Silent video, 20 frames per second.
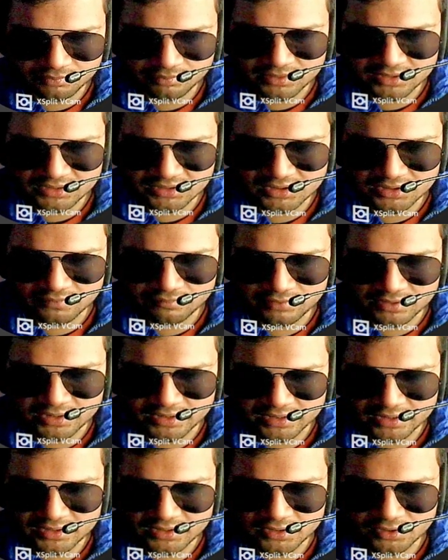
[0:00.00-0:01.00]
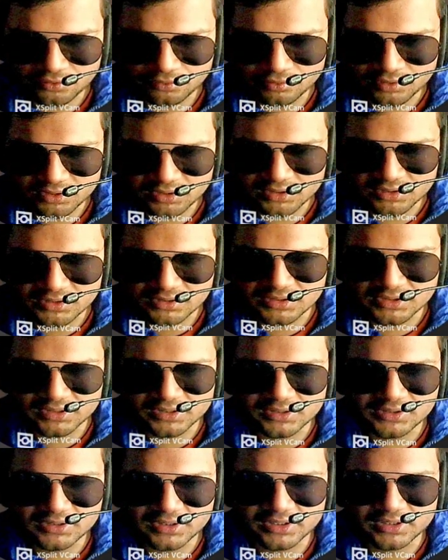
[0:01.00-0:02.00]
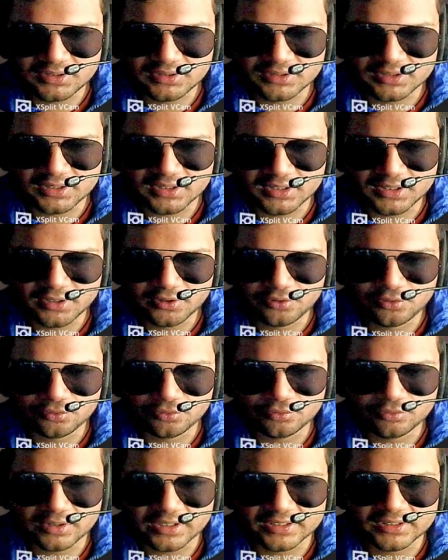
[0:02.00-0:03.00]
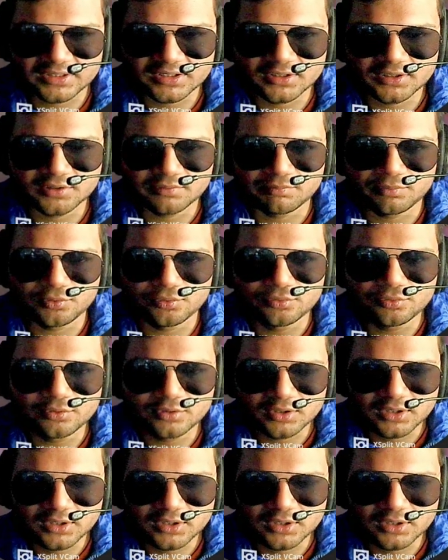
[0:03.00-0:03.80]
BSDF, connect it to it, change its color to I think blue